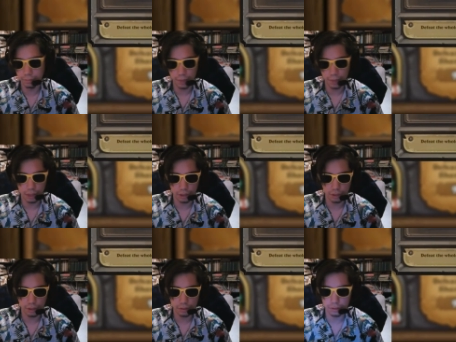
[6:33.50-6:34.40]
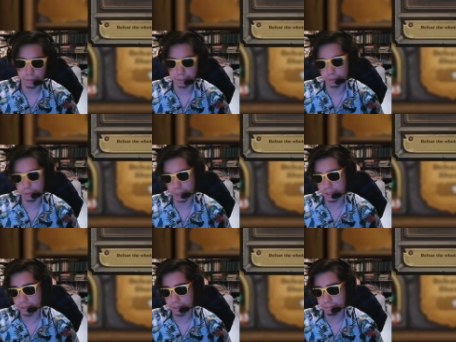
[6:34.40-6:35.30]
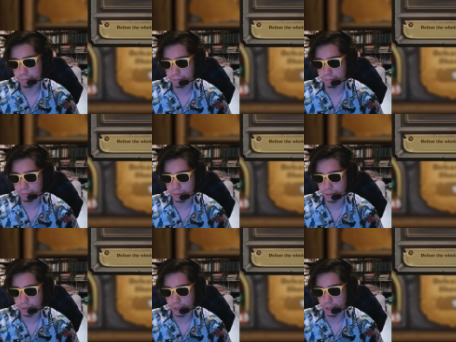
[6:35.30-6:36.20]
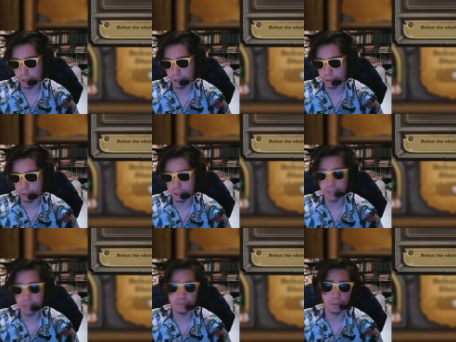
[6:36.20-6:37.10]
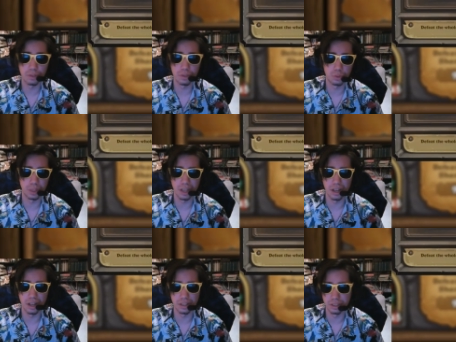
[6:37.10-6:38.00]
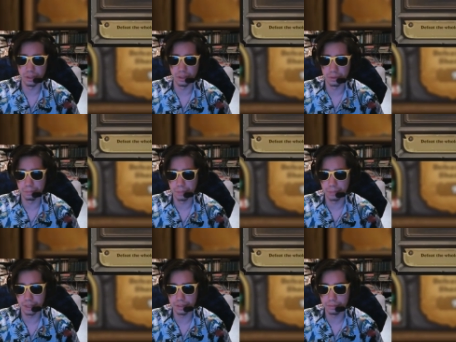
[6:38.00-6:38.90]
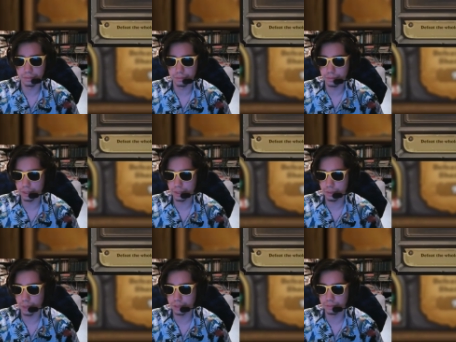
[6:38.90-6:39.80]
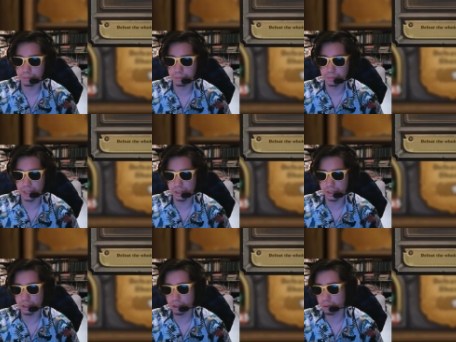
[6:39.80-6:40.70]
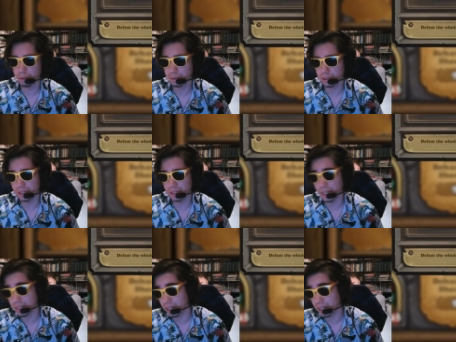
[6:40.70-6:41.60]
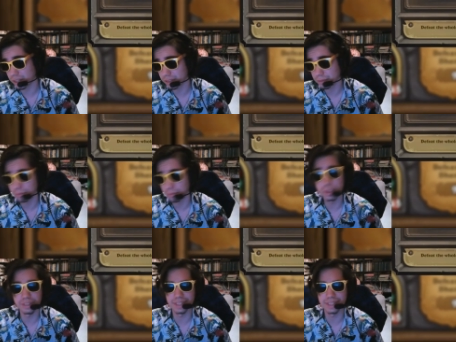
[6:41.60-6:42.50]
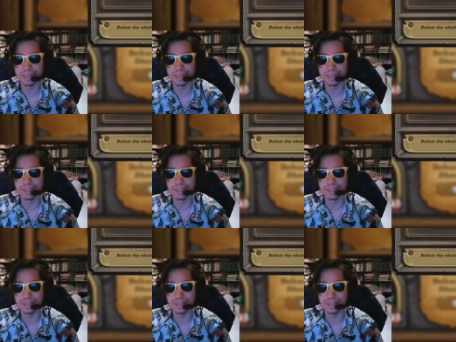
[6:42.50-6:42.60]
Okay, this will be interesting. The last one was really hard though, but this one doesn't look that hard. We'll see.